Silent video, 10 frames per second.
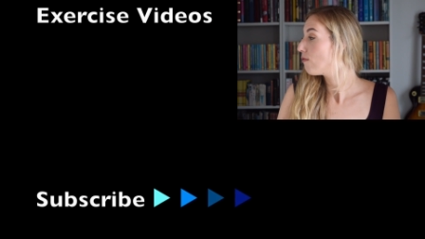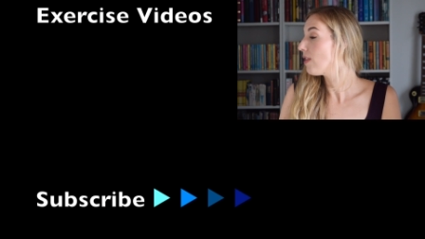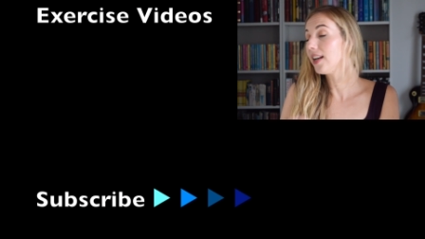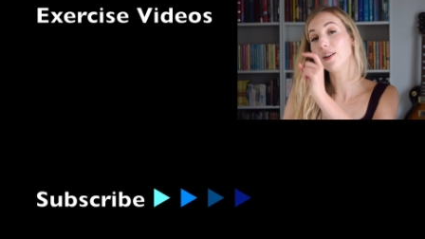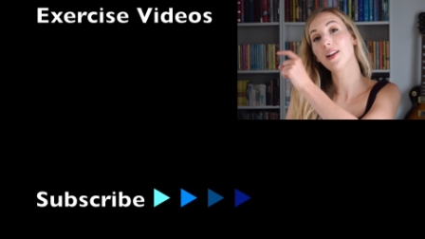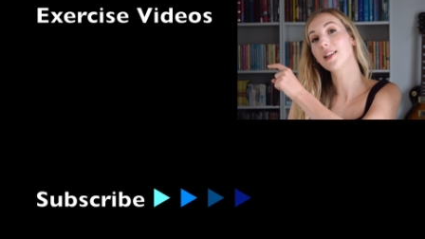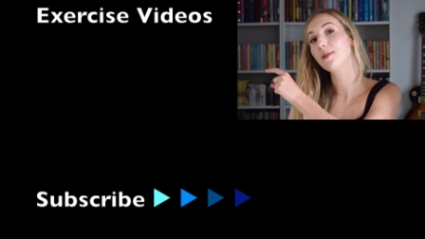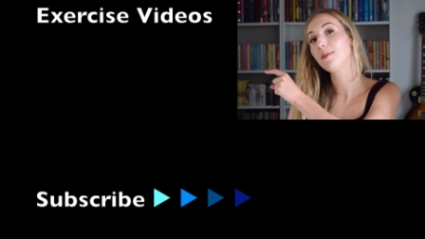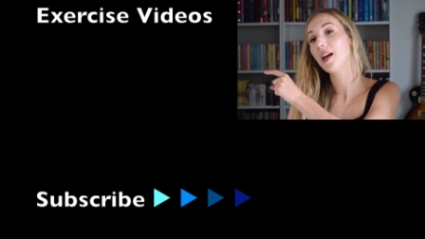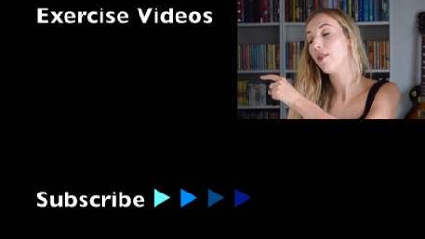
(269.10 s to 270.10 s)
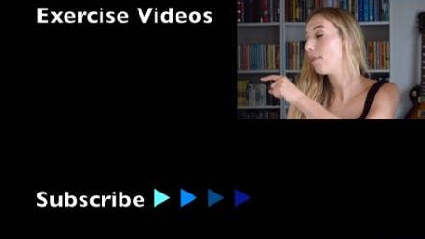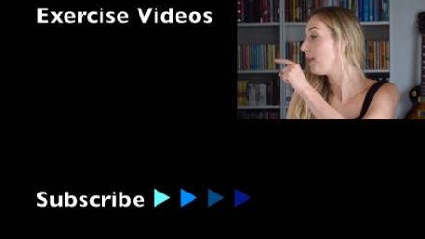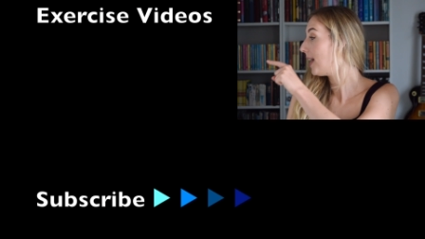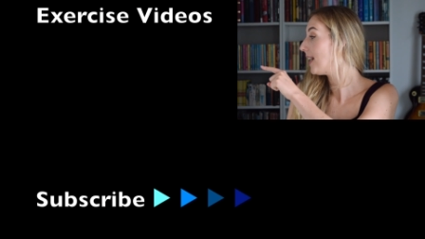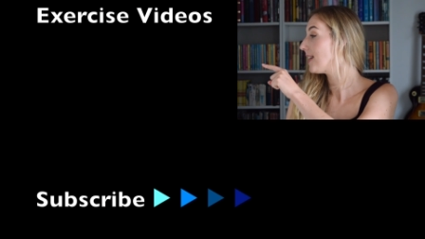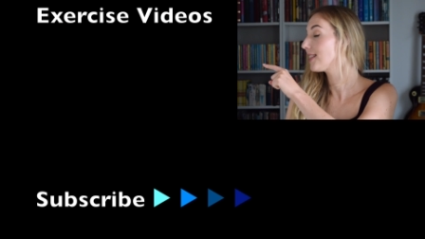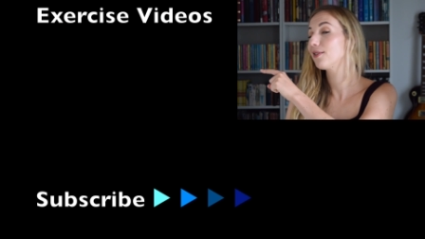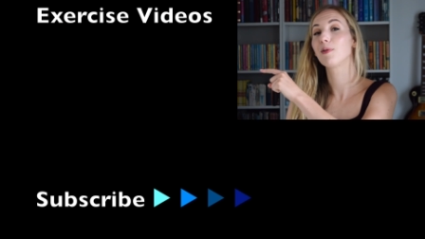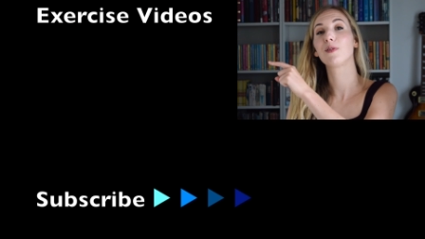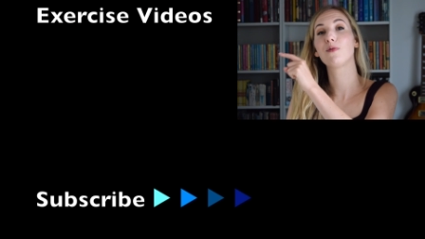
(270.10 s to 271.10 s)
Right here next to me I have a playlist
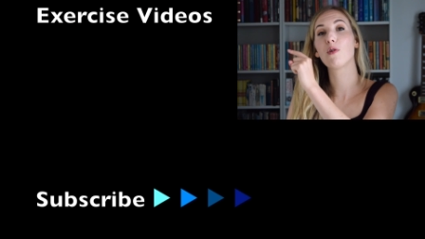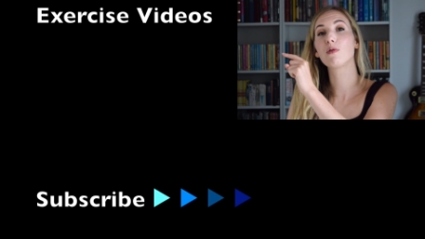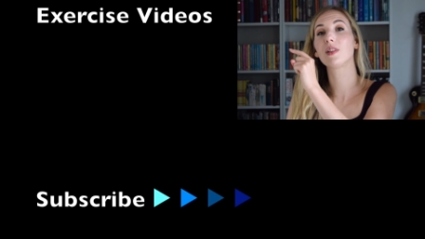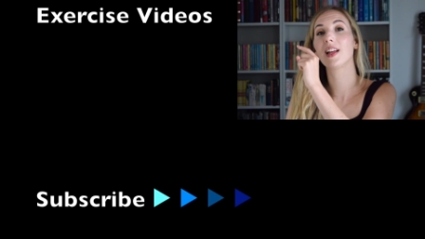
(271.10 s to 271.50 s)
with vocal